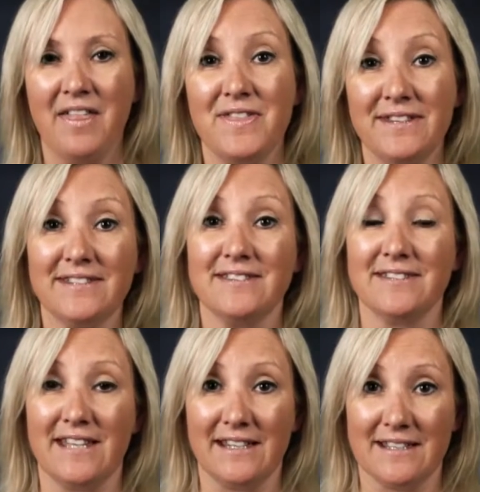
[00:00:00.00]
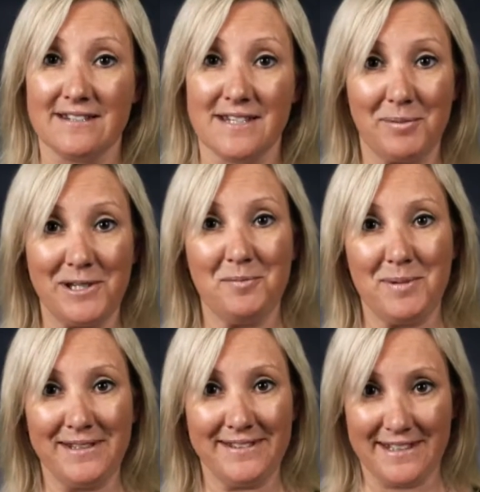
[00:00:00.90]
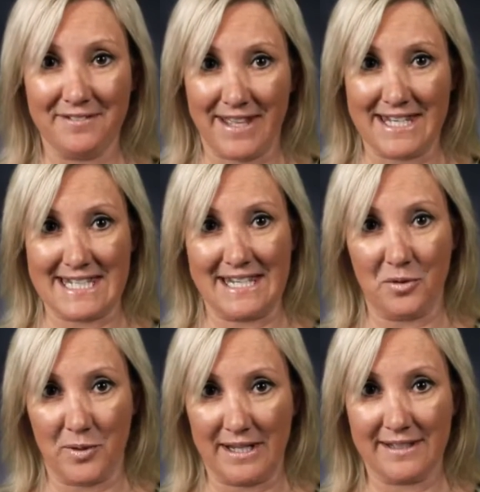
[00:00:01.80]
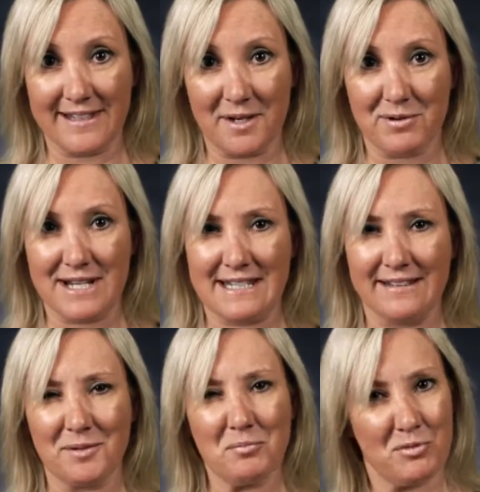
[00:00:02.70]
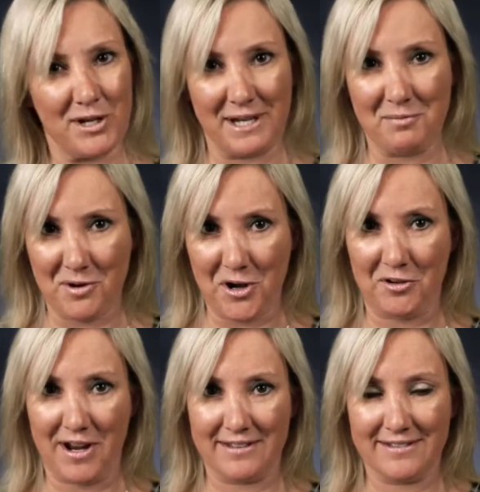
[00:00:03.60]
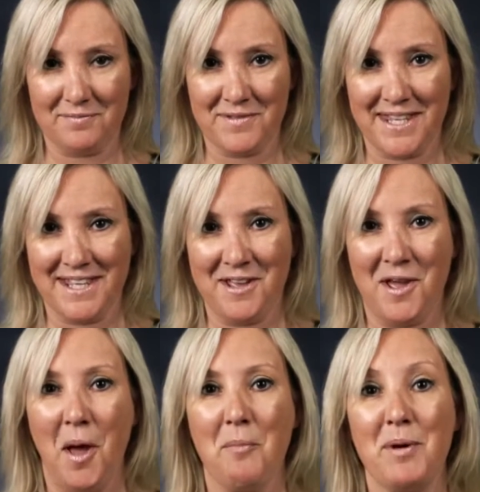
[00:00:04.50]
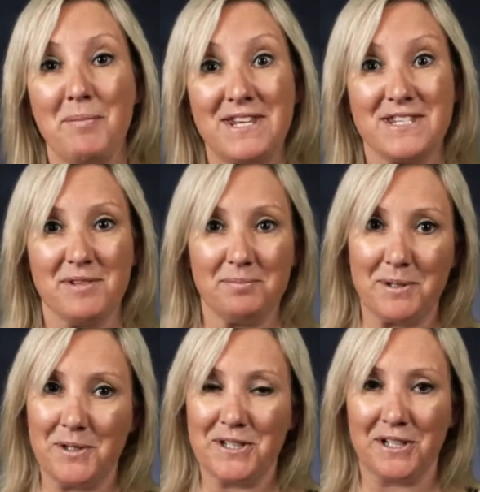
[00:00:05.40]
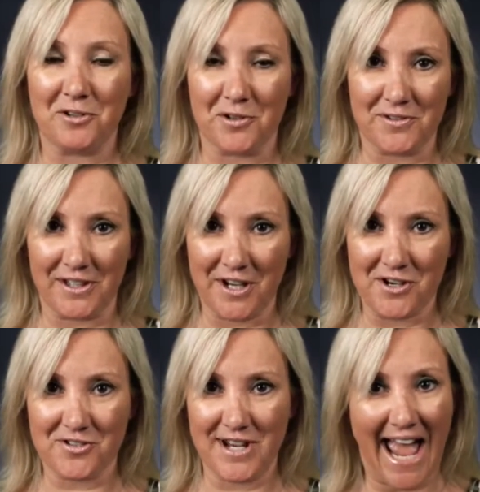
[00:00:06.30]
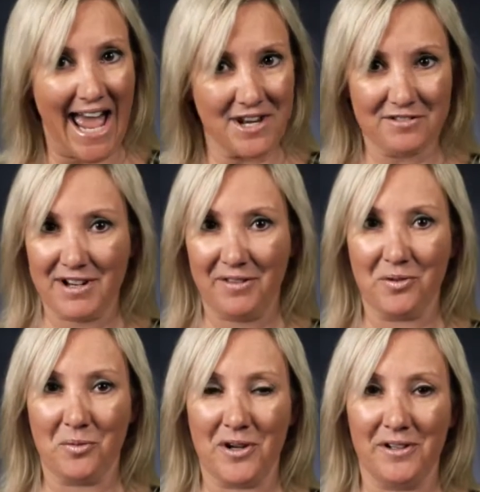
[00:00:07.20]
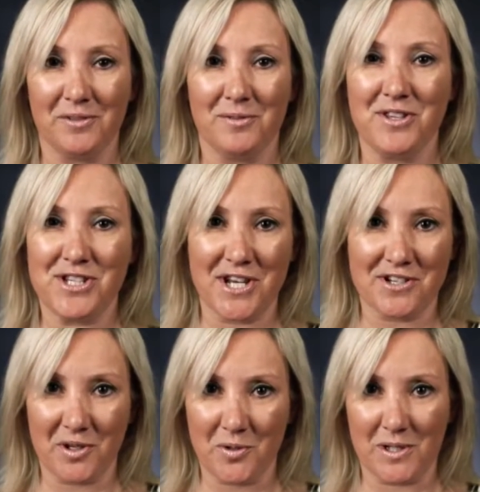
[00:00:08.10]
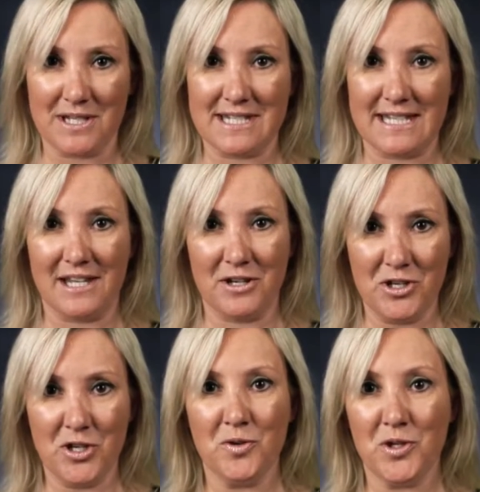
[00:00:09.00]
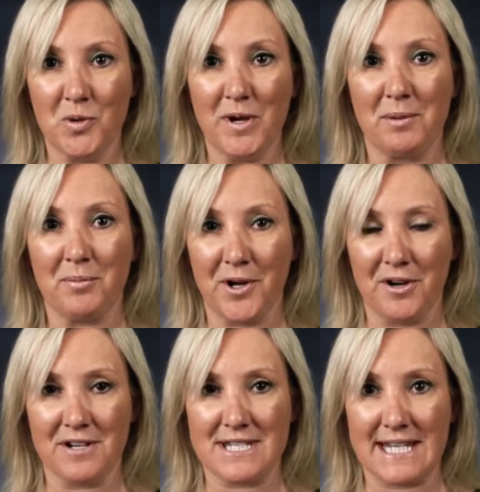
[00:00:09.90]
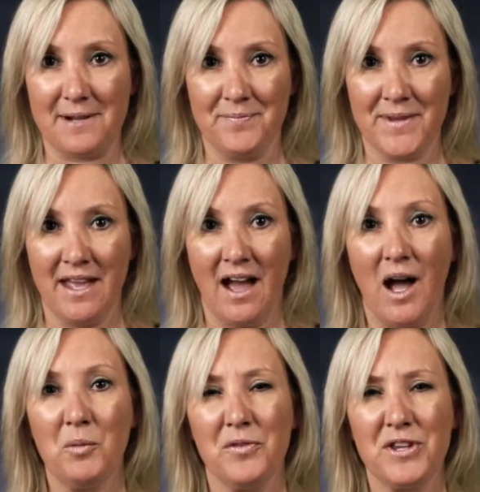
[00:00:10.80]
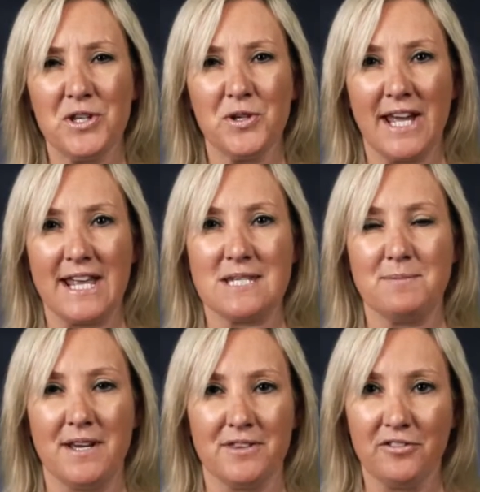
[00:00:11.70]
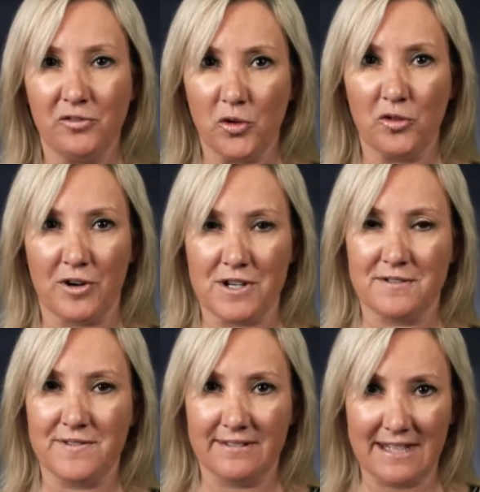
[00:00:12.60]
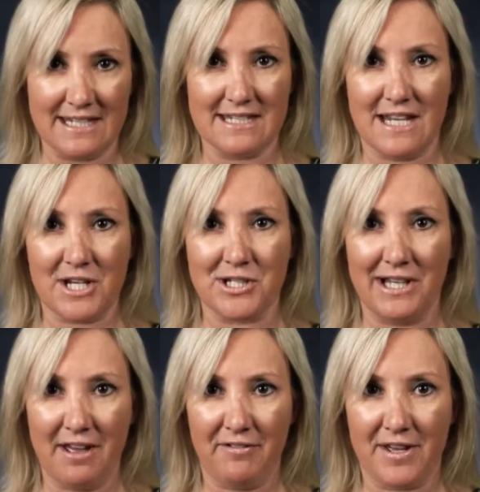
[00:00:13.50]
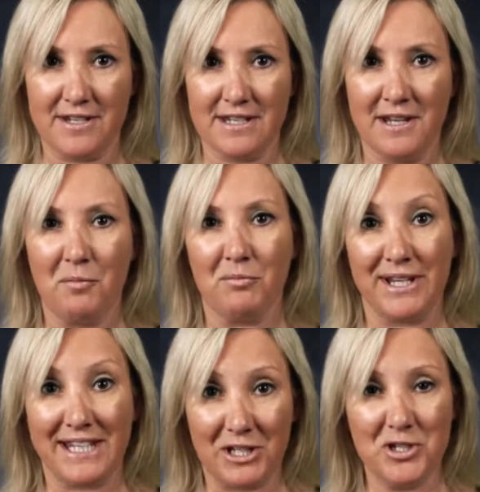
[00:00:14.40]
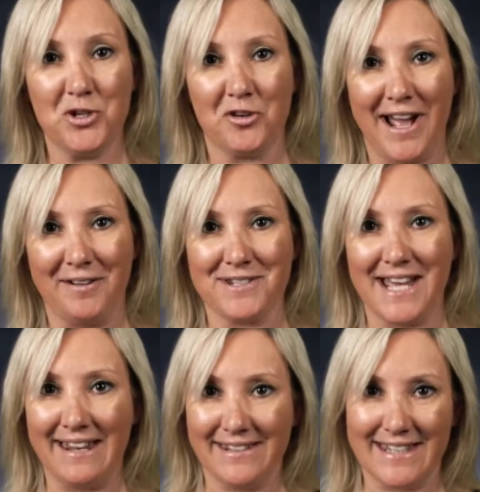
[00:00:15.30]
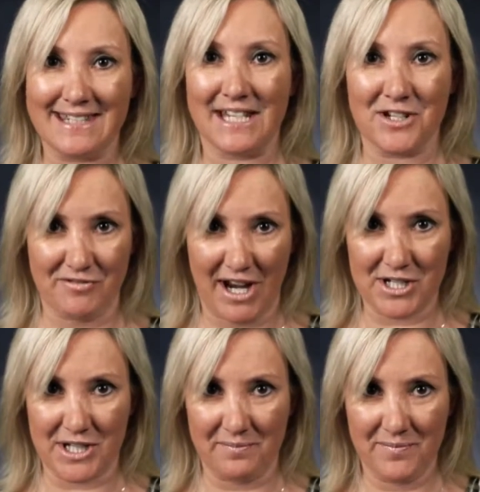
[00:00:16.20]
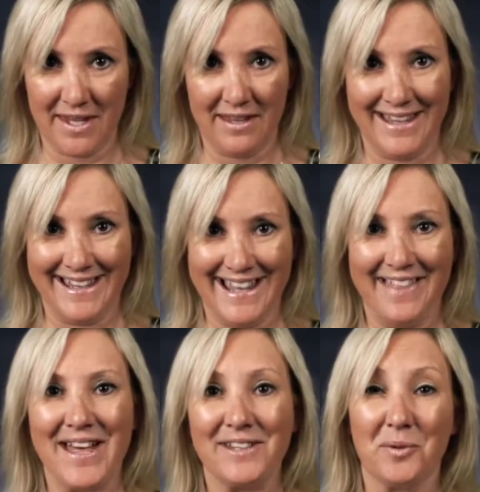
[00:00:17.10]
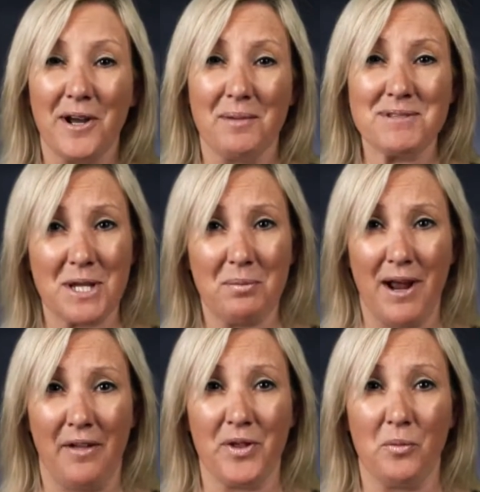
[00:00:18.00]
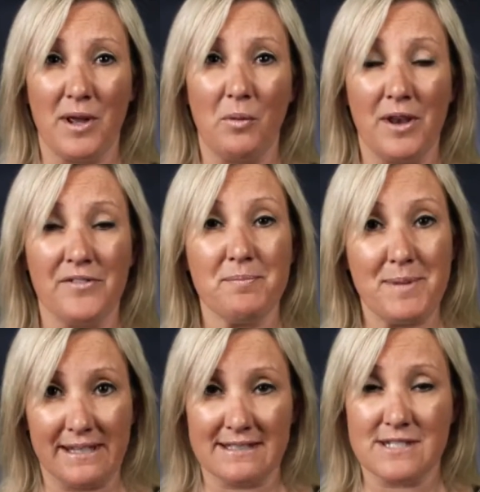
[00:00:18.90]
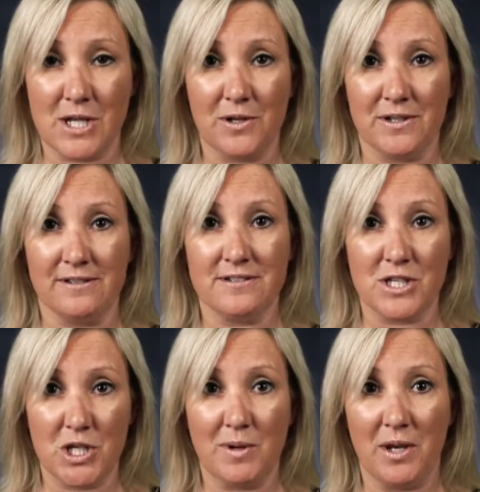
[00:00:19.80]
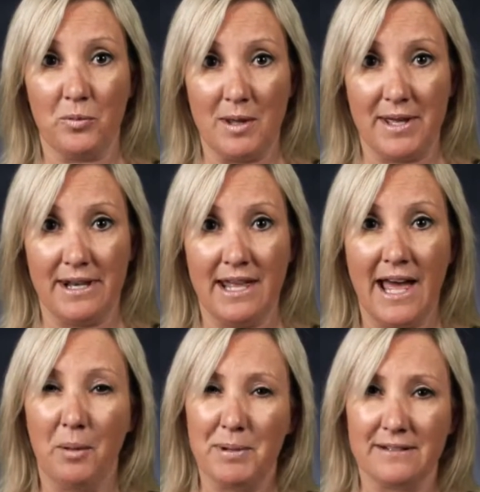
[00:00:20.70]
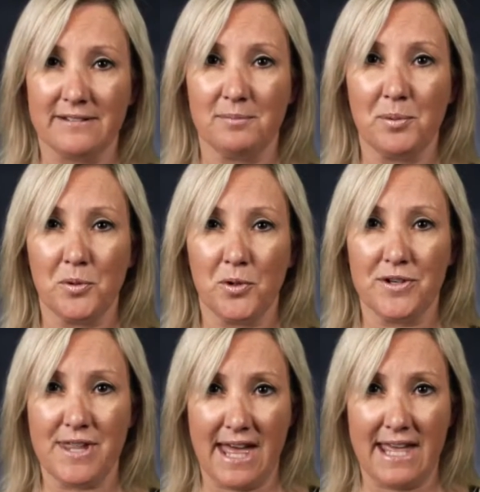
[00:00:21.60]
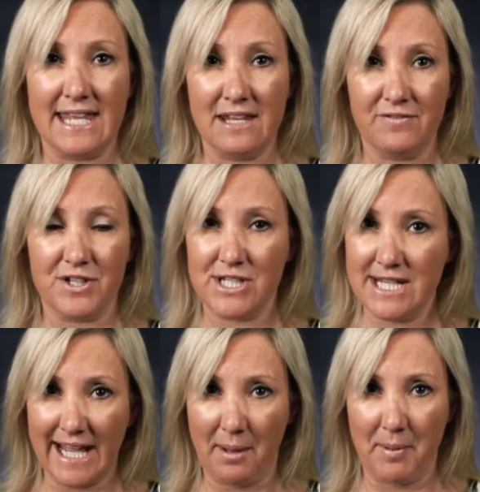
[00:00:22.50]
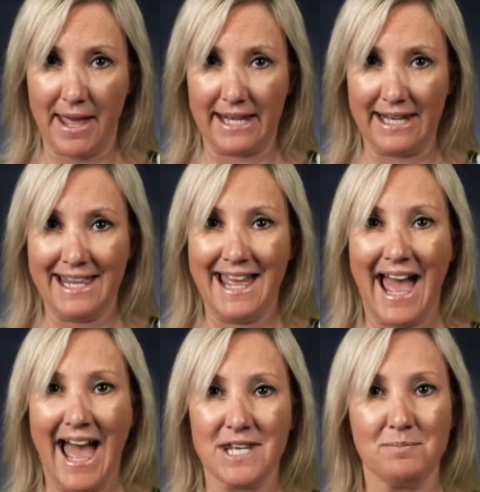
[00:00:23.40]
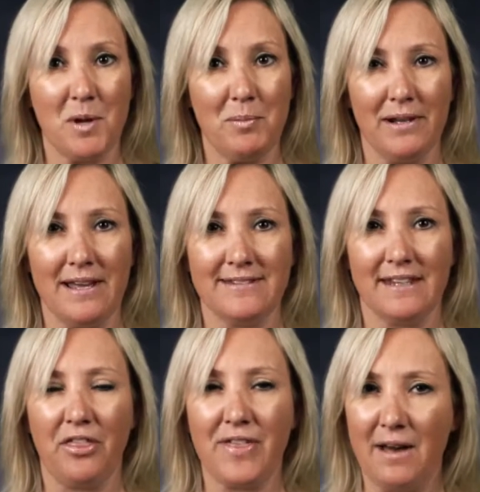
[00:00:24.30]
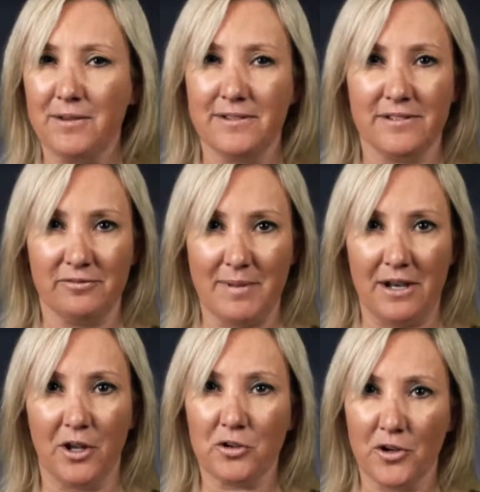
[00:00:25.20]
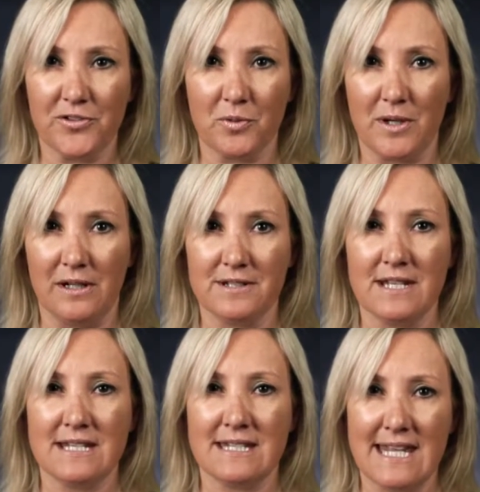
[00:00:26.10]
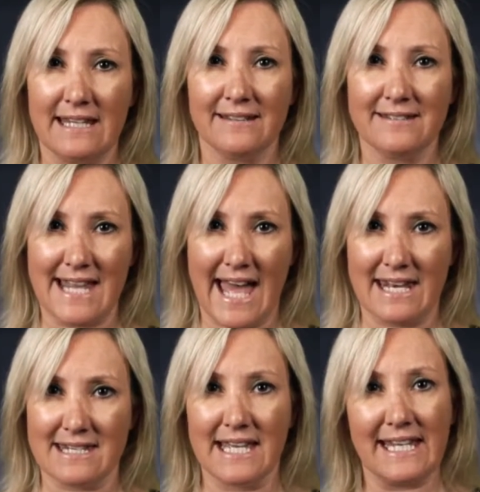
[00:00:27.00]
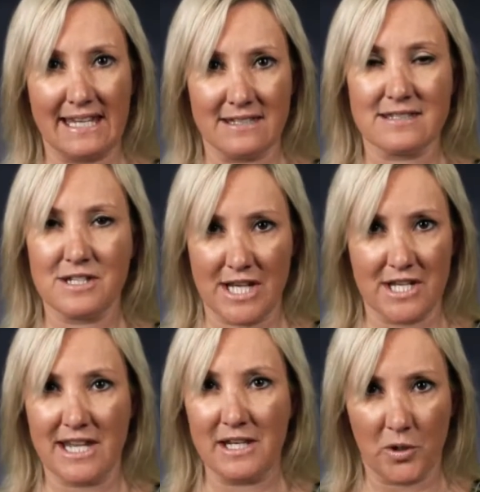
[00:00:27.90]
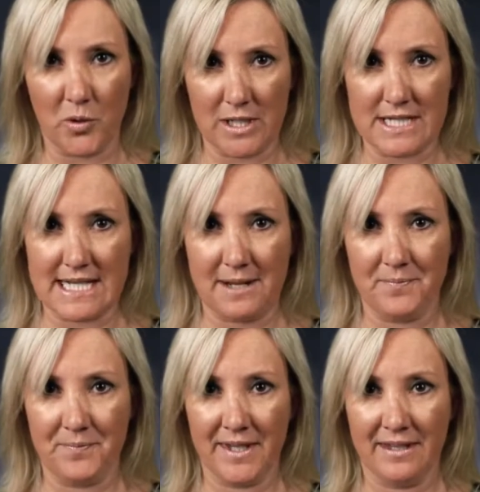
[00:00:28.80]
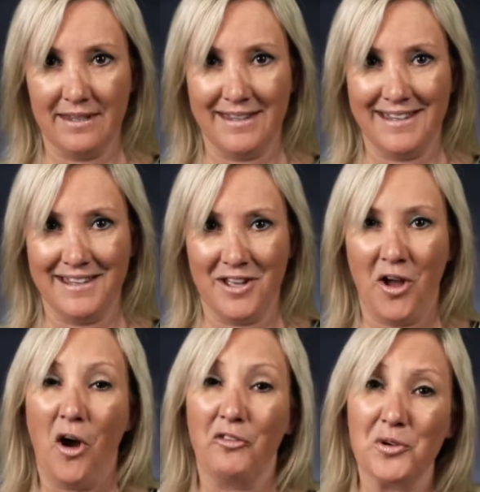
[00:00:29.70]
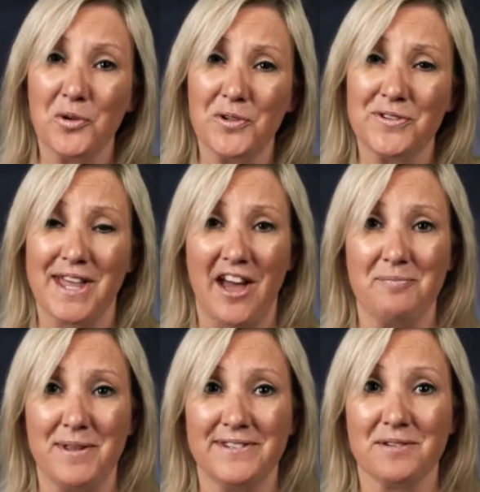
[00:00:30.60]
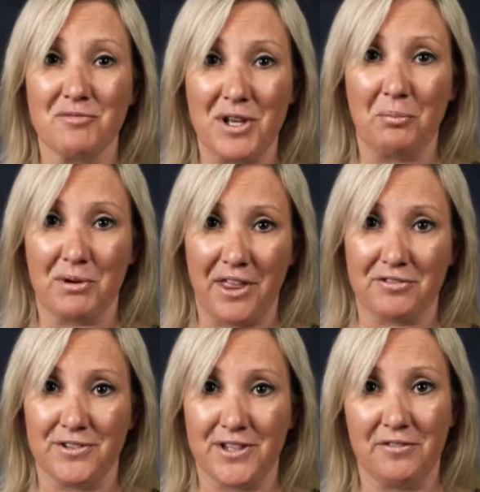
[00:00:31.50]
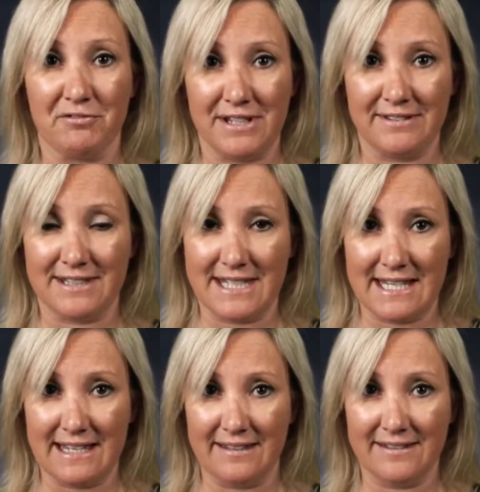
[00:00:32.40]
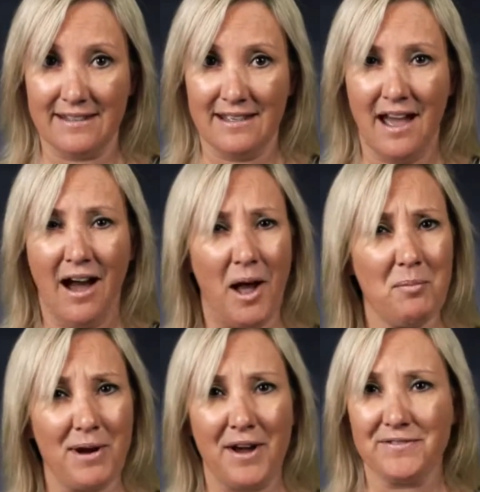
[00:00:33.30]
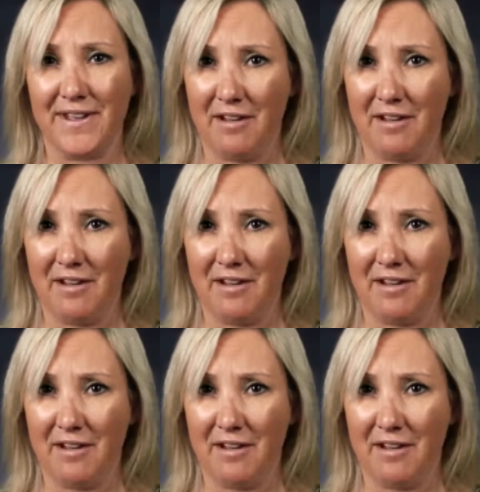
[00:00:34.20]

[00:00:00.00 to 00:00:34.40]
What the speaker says: This is the second WBC event in a week, celebrating some brilliant progress. Momentum is building across the country and around the world with gender equality a new UN priority. I want the UK to be at the forefront of this international effort, breaking new ground and setting direction. That's why I'm so proud that we're one of the biggest donors to UN Women, helping to support their He for She campaign and mobilising thousands of men across the world to take a stand against gender inequality. Of course, there have been some real breakthroughs over recent years. I'm proud of